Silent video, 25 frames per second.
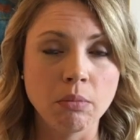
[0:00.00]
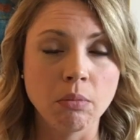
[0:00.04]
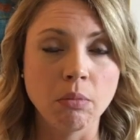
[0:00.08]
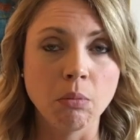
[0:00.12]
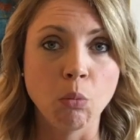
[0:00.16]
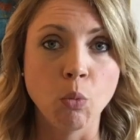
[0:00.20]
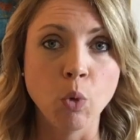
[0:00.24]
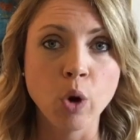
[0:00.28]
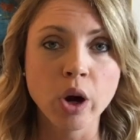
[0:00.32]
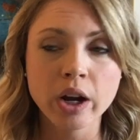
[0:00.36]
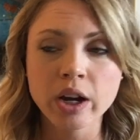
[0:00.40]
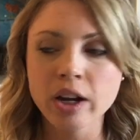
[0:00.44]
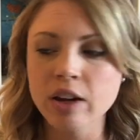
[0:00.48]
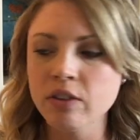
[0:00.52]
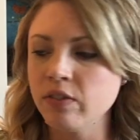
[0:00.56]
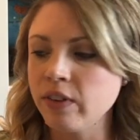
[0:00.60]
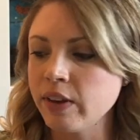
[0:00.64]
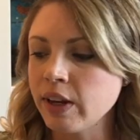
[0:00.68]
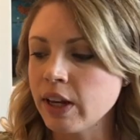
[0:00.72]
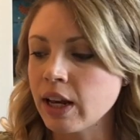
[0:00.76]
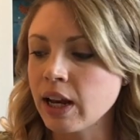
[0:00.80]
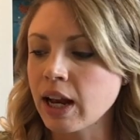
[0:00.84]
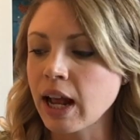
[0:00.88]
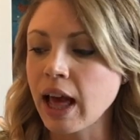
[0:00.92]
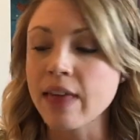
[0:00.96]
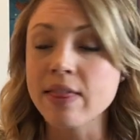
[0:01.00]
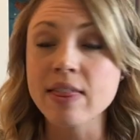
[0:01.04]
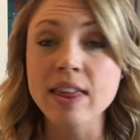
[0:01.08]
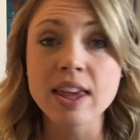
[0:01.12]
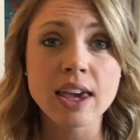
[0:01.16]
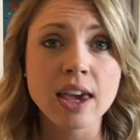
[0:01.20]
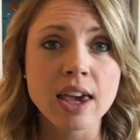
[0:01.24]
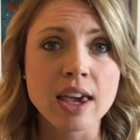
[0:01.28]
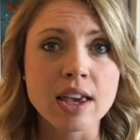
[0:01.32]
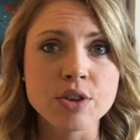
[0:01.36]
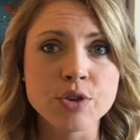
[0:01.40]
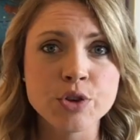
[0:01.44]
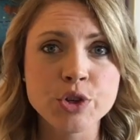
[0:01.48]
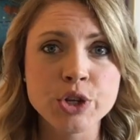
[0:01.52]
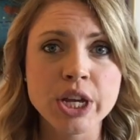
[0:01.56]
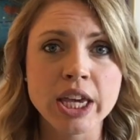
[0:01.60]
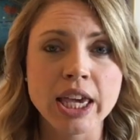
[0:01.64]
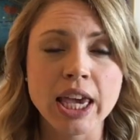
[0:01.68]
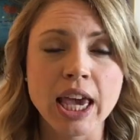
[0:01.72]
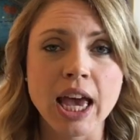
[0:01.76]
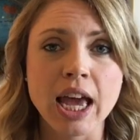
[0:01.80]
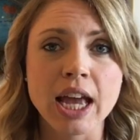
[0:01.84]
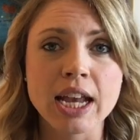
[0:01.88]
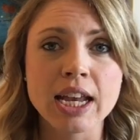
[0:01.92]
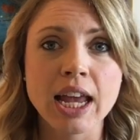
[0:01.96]
more convenient, I think, is to
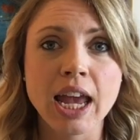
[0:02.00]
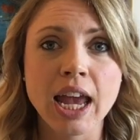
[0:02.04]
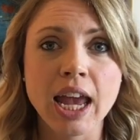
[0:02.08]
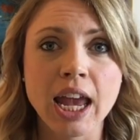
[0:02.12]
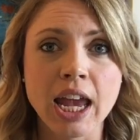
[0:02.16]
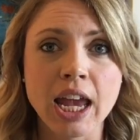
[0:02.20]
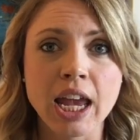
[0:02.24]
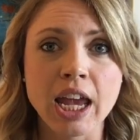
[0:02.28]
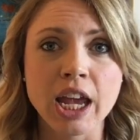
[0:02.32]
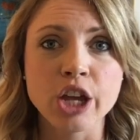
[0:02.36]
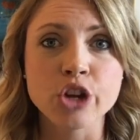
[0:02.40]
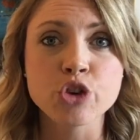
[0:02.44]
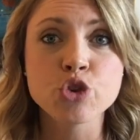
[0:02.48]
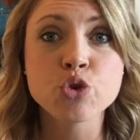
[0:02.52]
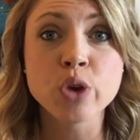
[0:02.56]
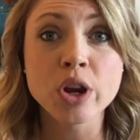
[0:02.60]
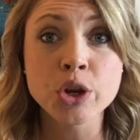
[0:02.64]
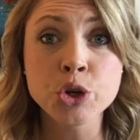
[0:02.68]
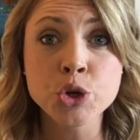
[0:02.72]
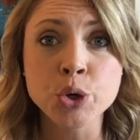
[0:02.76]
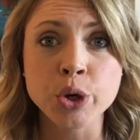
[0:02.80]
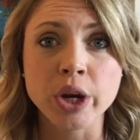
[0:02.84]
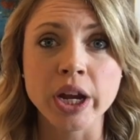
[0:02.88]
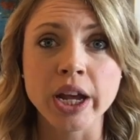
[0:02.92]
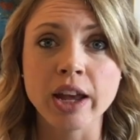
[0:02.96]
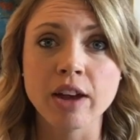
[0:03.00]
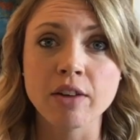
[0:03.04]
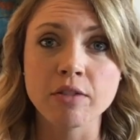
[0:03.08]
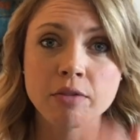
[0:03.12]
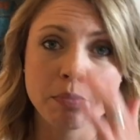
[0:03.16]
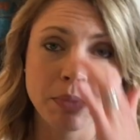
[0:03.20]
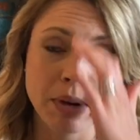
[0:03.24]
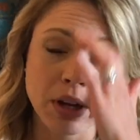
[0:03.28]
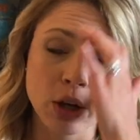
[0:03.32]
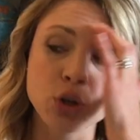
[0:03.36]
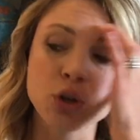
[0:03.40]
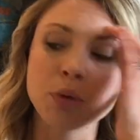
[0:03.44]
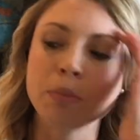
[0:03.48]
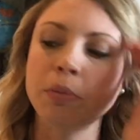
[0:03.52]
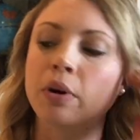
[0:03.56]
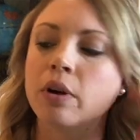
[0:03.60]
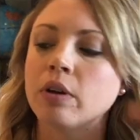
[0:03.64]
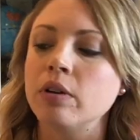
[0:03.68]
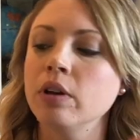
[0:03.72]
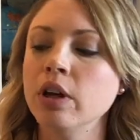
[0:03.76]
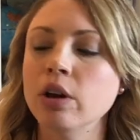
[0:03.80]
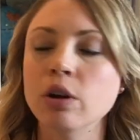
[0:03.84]
get a treasury of picture book,